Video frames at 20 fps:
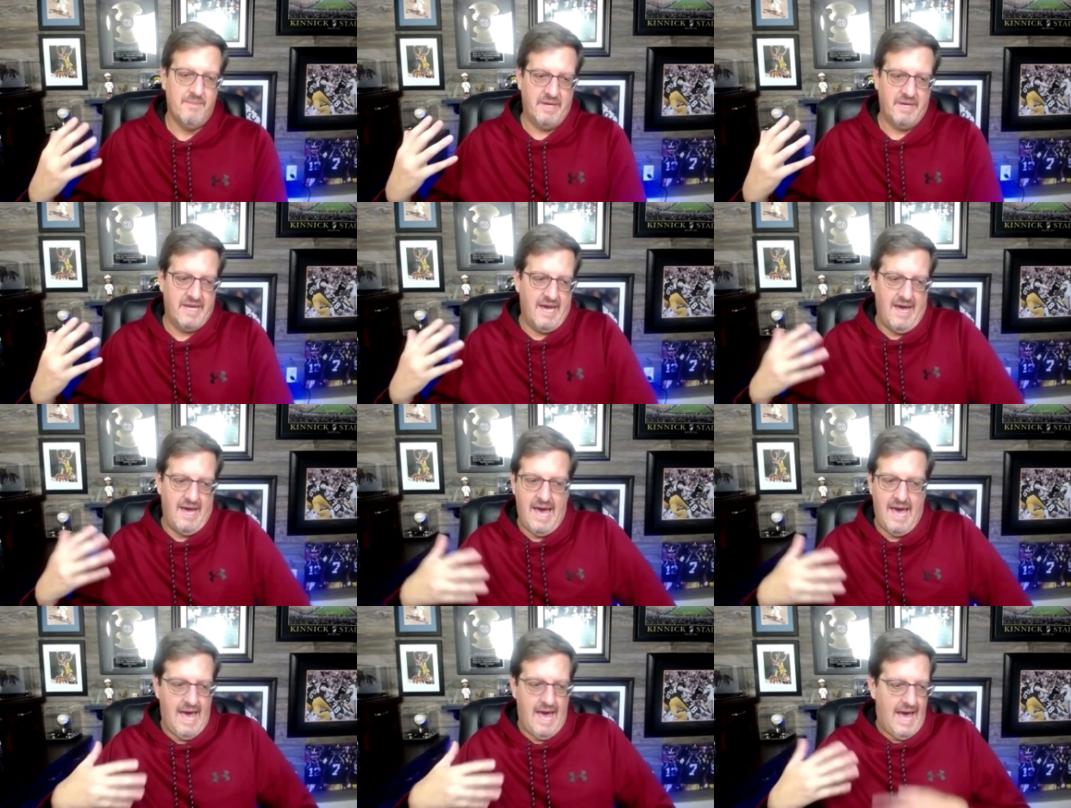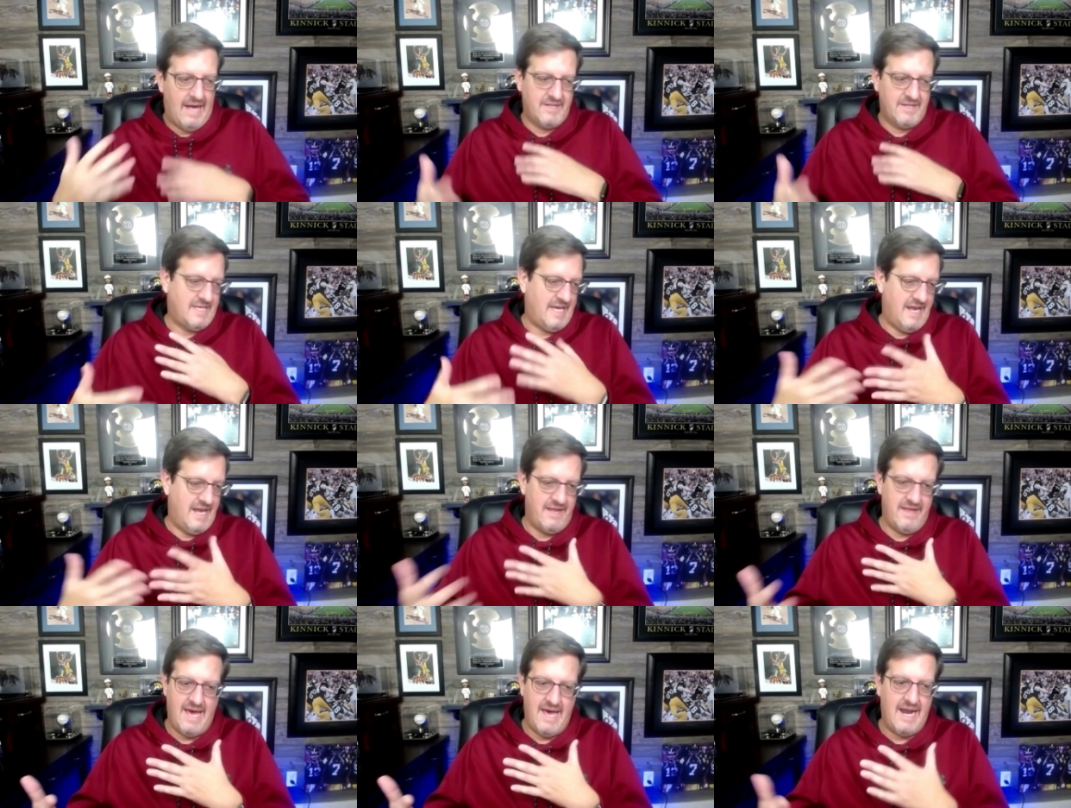but yeah,
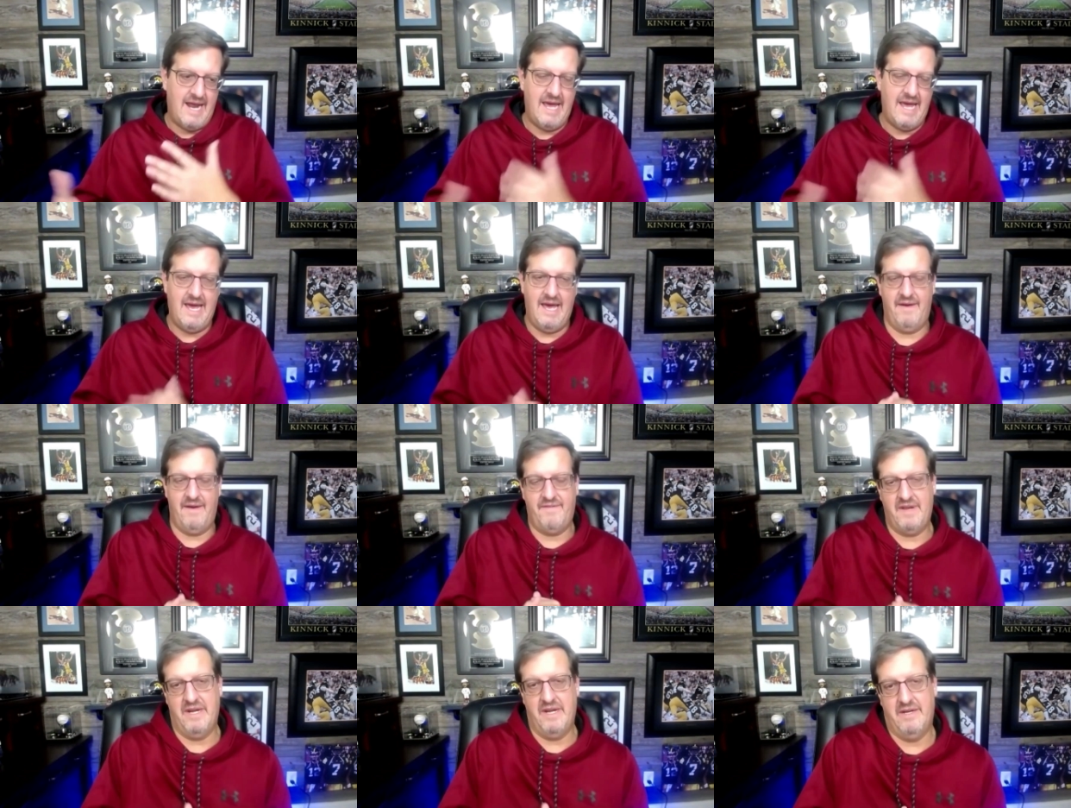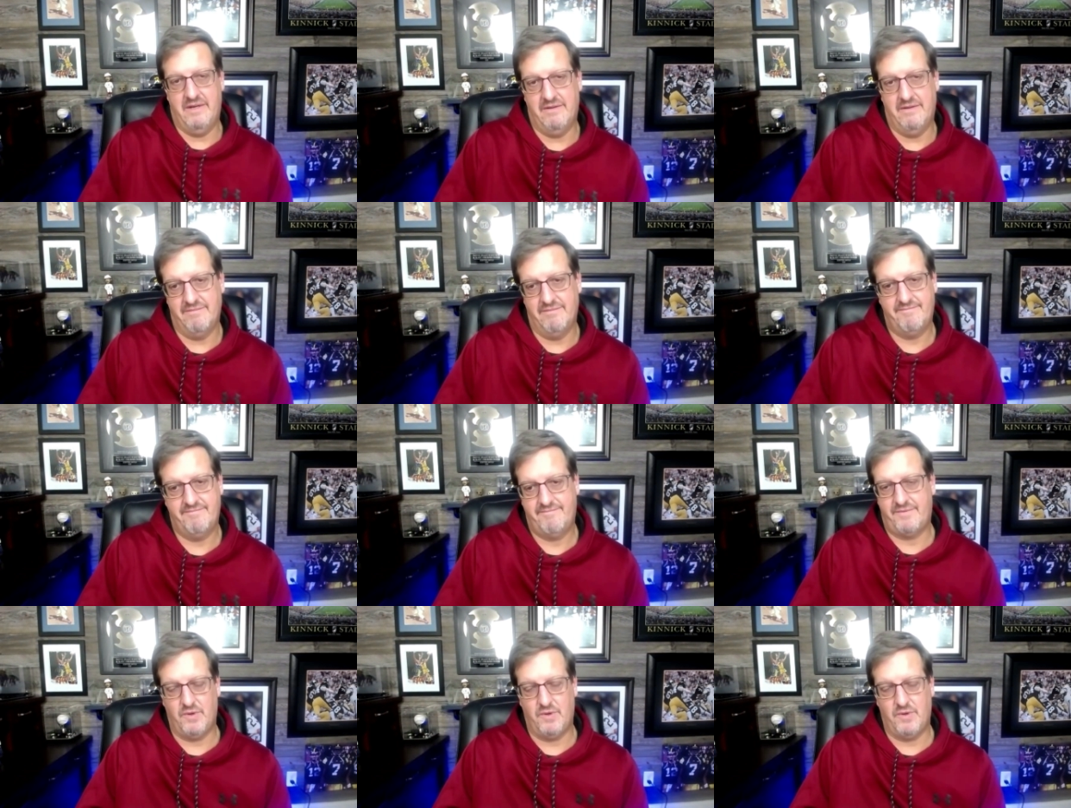outside of that, I have, you know,